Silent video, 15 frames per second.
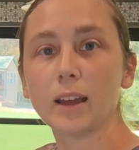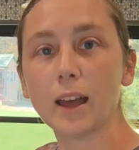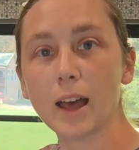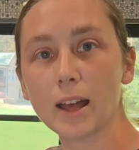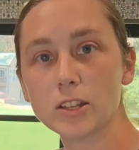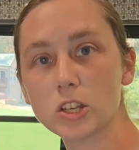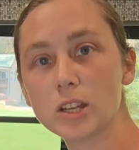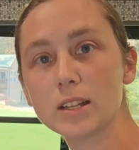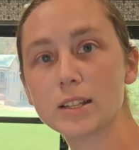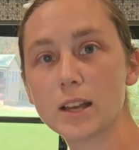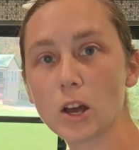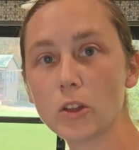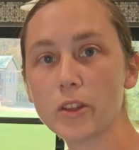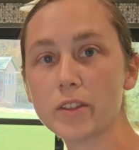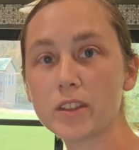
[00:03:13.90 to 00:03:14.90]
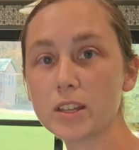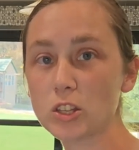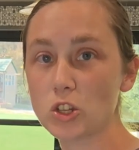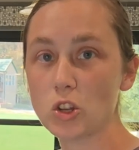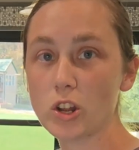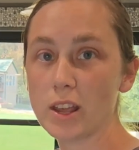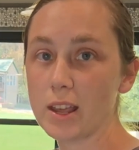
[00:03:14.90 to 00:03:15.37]
As you can tell, that this
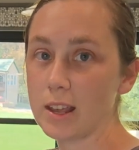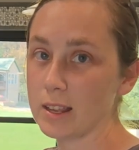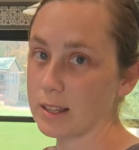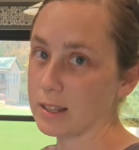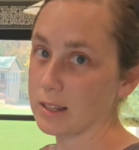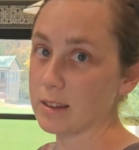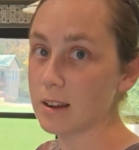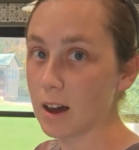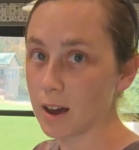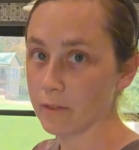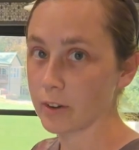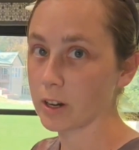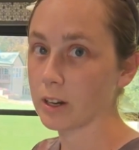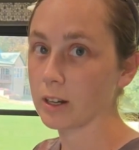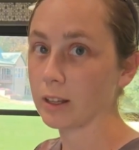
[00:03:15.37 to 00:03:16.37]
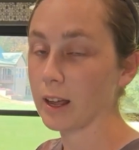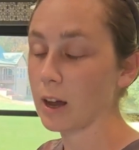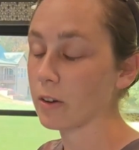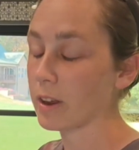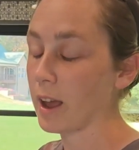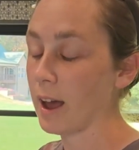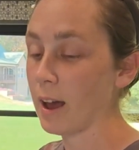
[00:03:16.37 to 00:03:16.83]
unit is not very
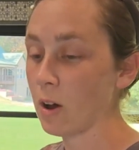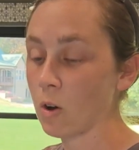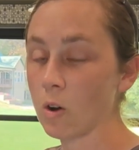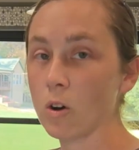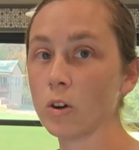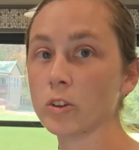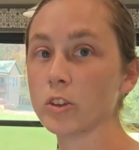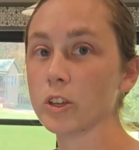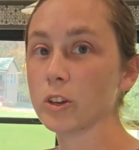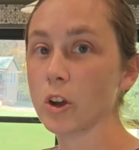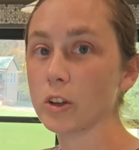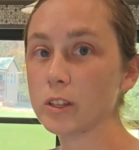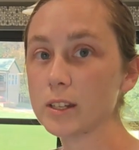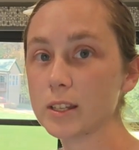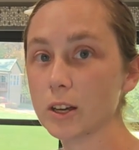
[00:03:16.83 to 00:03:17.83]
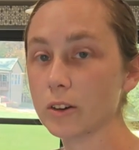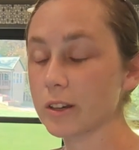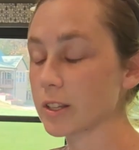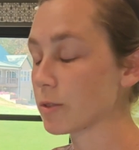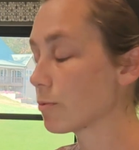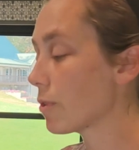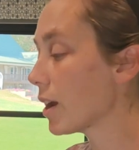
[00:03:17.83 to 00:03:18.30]
loud at all. You can hardly tell
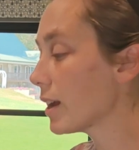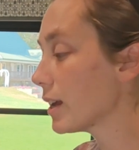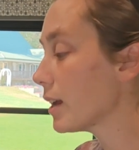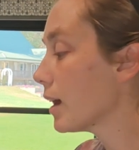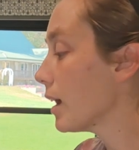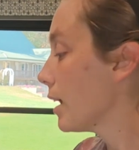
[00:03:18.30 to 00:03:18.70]
it's running.